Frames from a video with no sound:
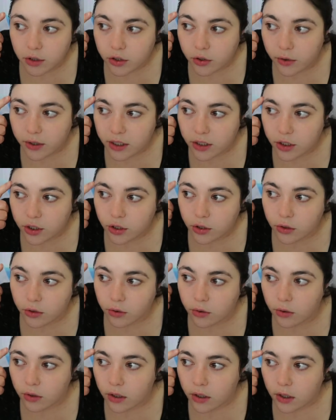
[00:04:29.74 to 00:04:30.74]
just going
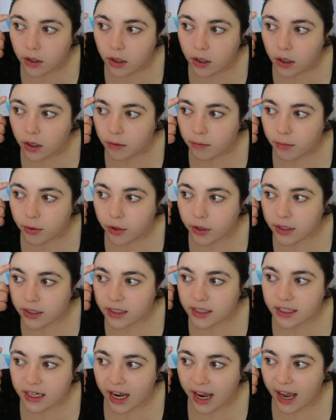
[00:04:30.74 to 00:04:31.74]
to
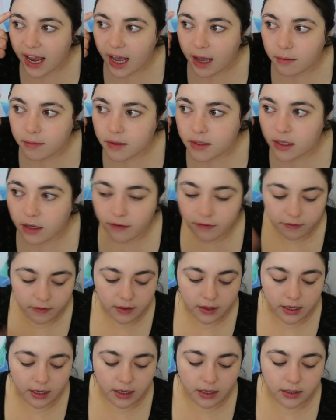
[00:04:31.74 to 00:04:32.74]
put dabs of
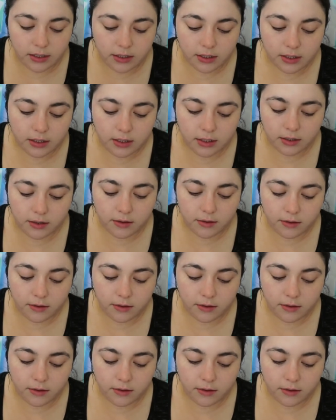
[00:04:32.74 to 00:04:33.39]
this